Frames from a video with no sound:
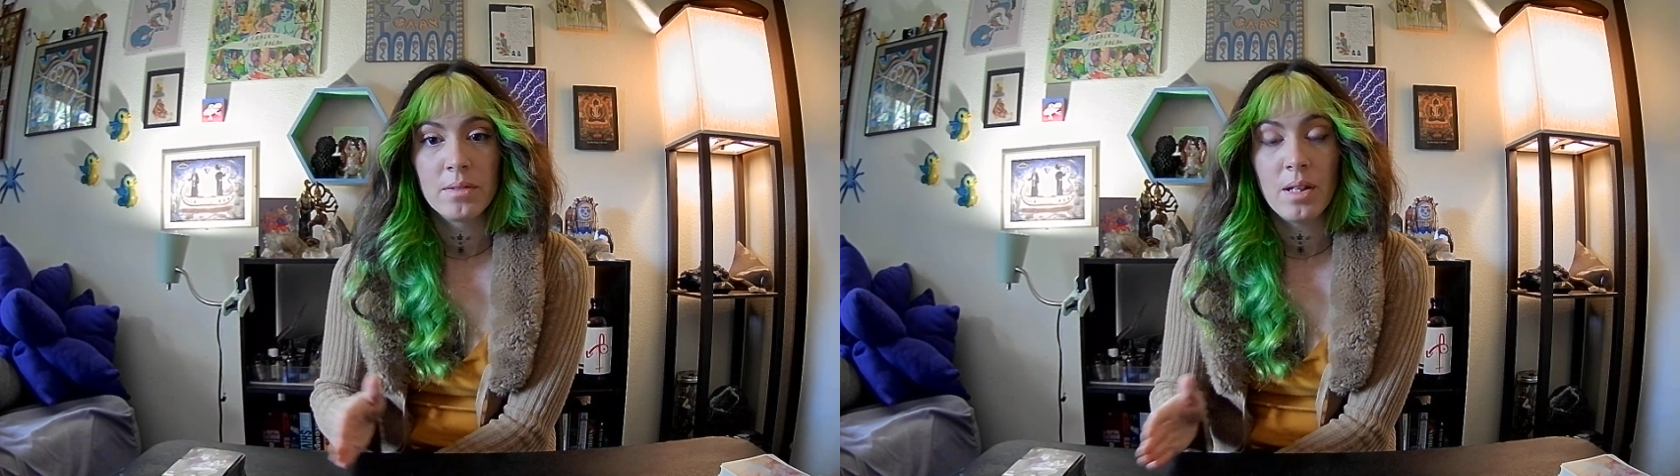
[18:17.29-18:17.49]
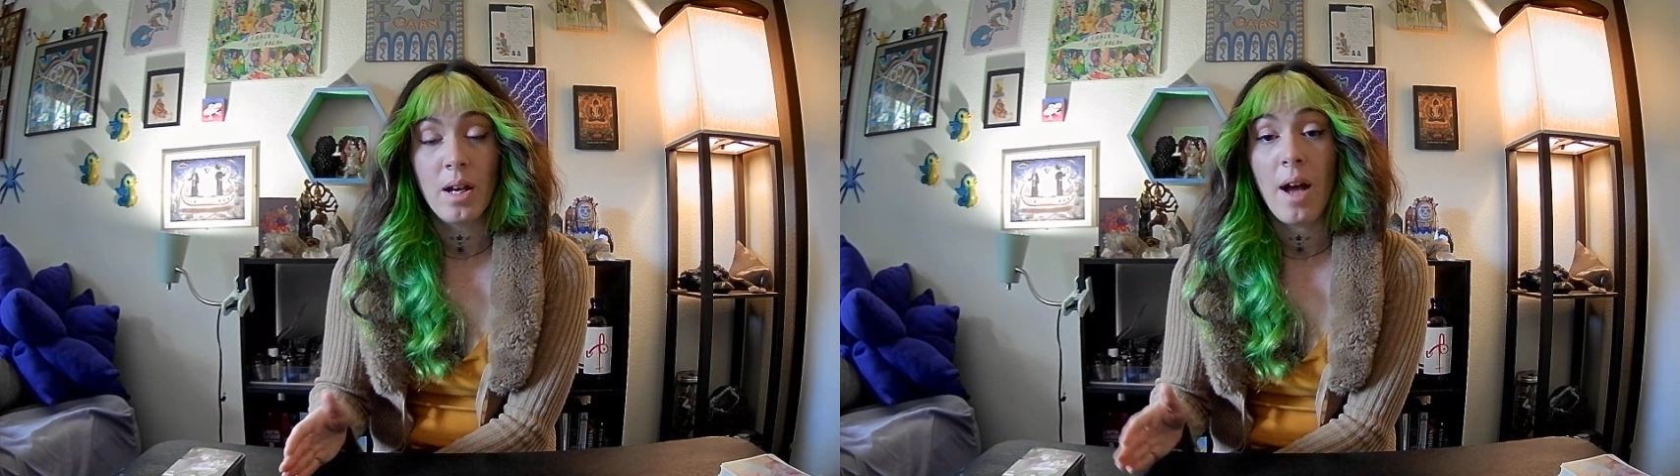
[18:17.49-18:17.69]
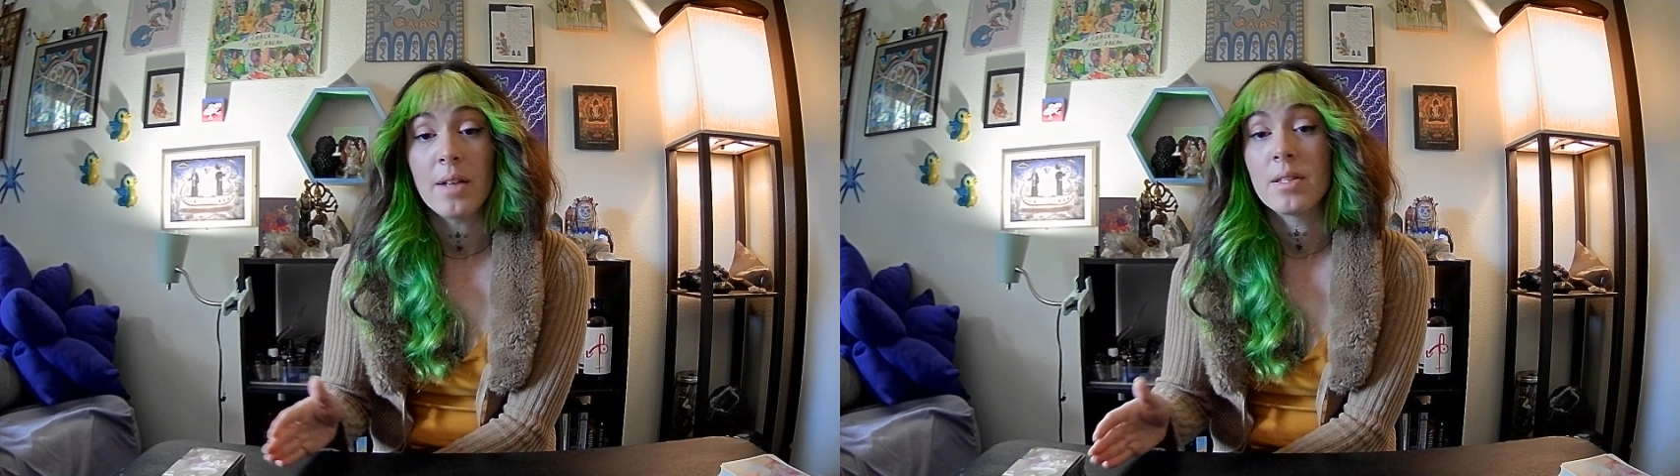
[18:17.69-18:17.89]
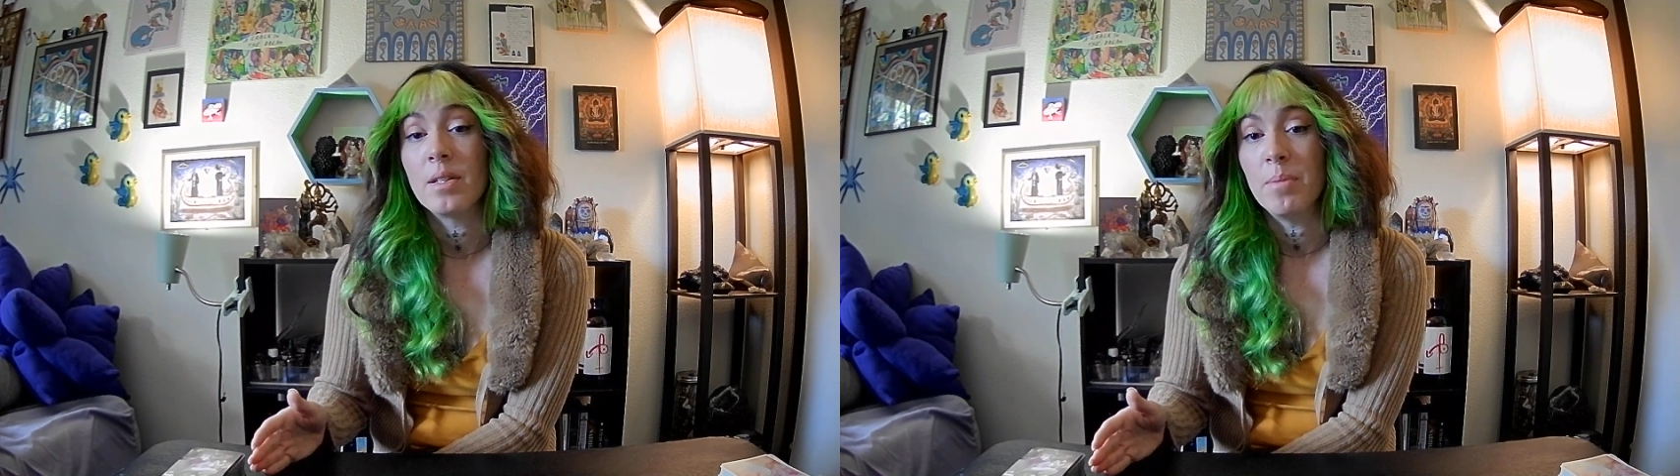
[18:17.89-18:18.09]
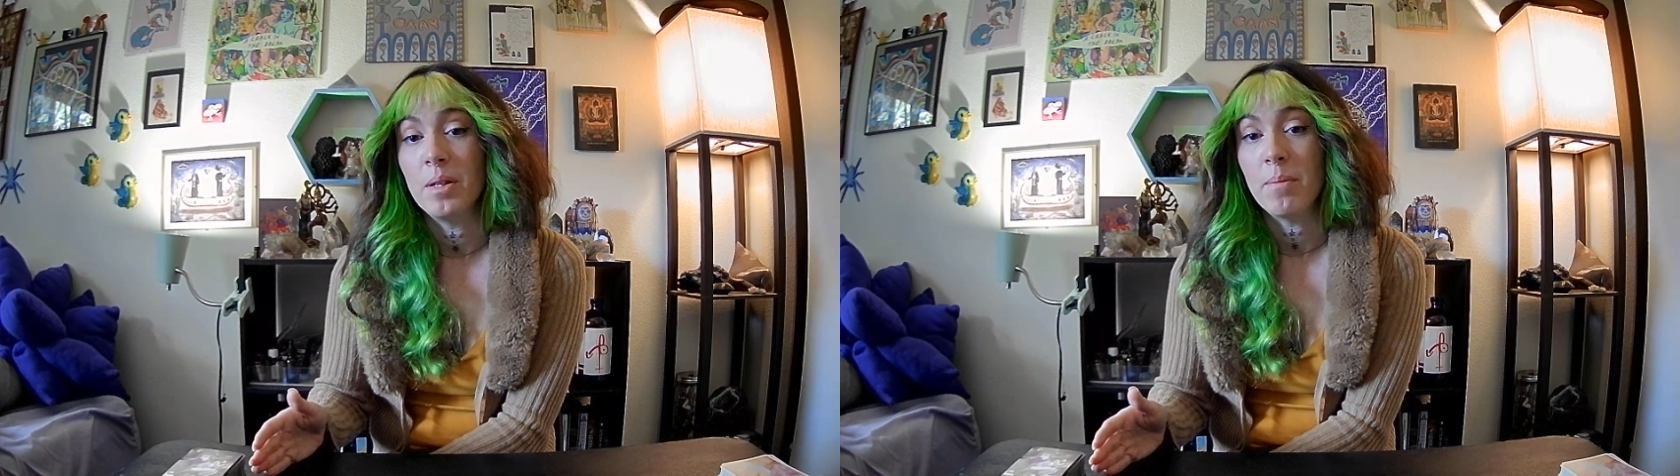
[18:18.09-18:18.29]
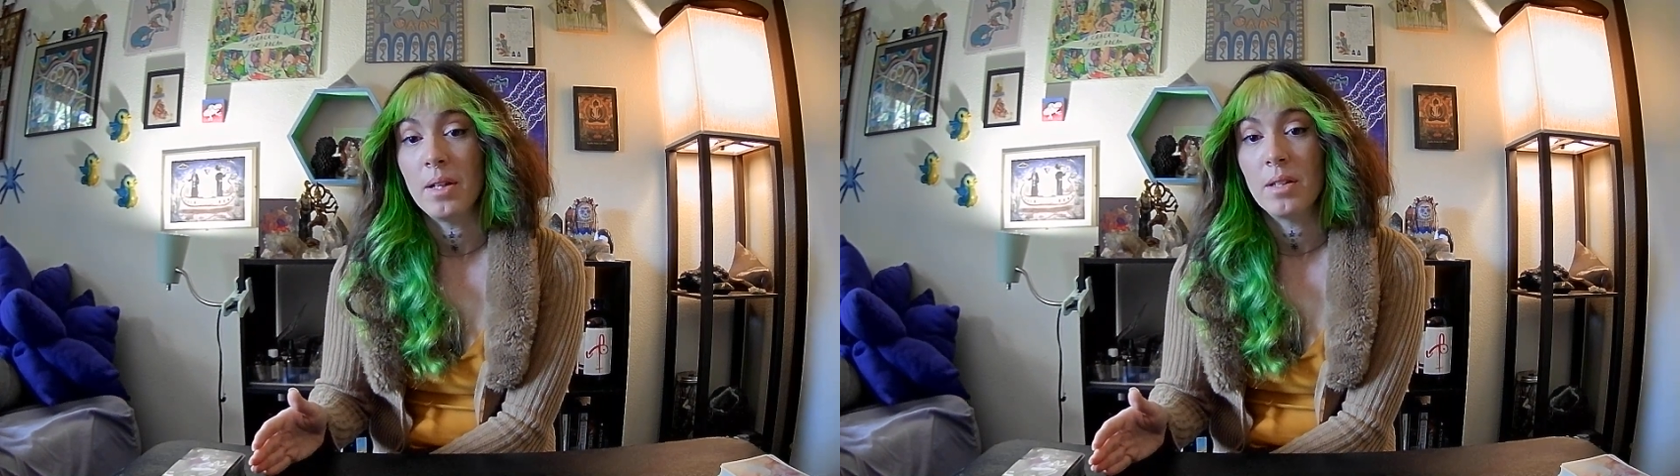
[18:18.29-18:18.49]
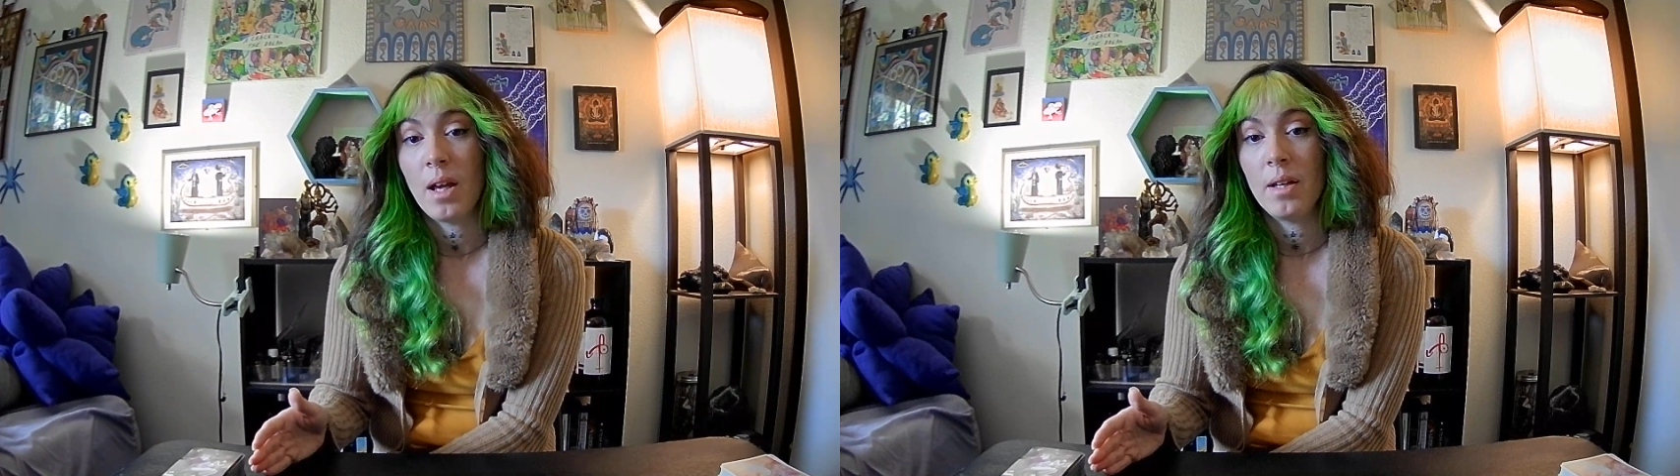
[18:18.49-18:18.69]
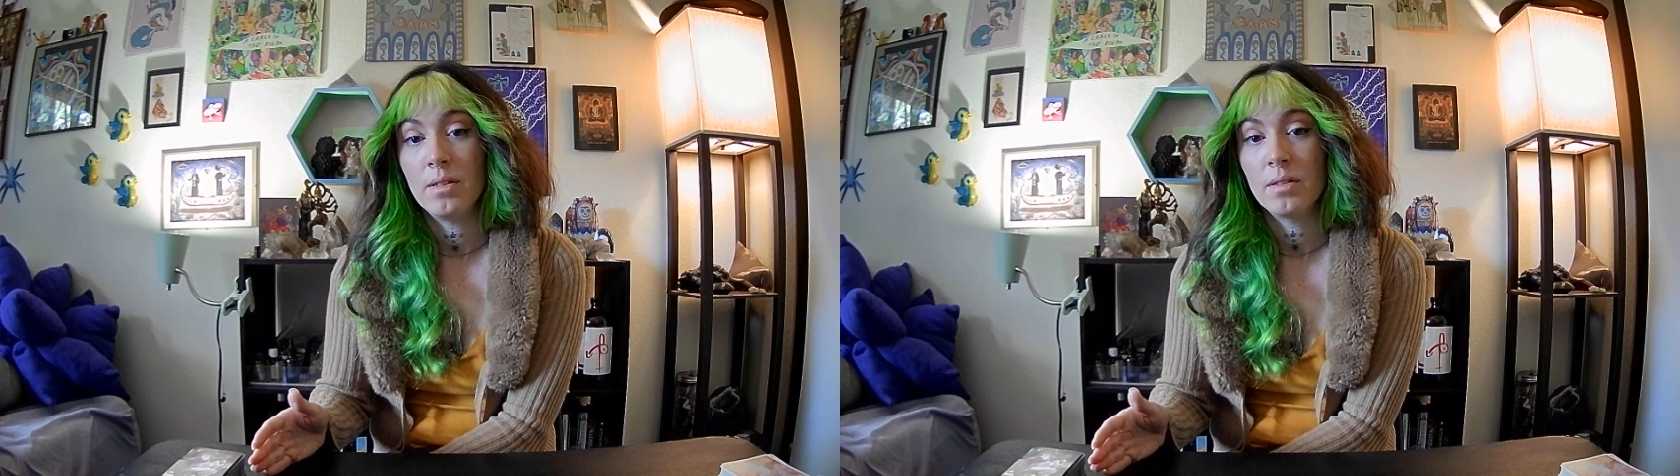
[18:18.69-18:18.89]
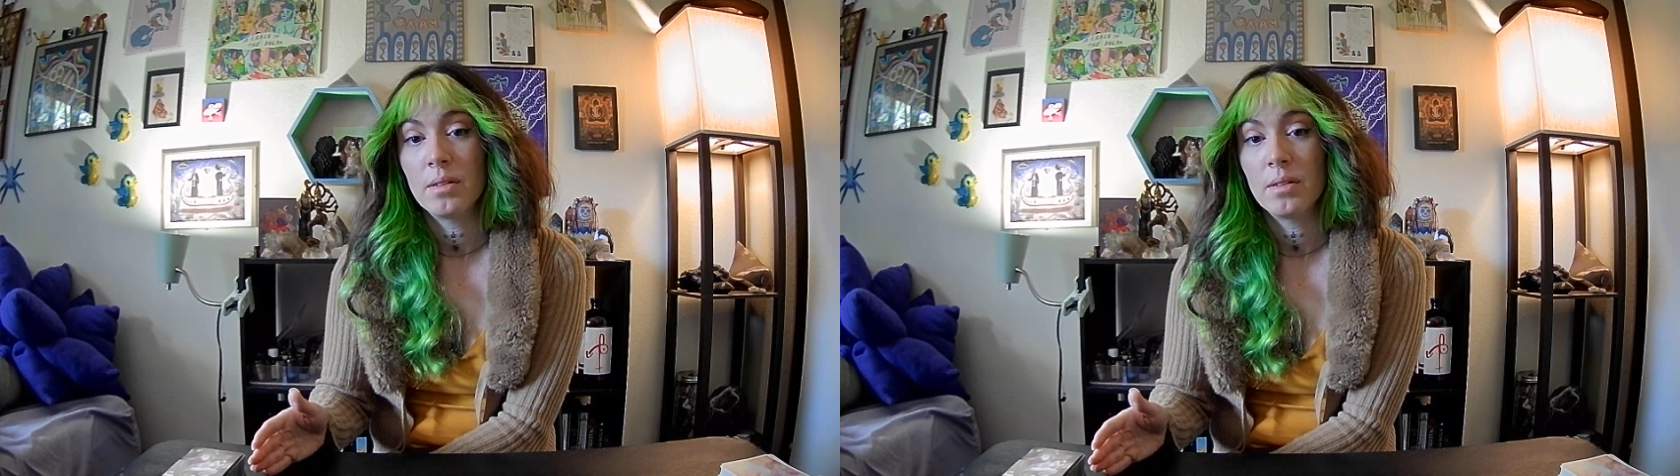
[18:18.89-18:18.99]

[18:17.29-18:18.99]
It has to be maintained.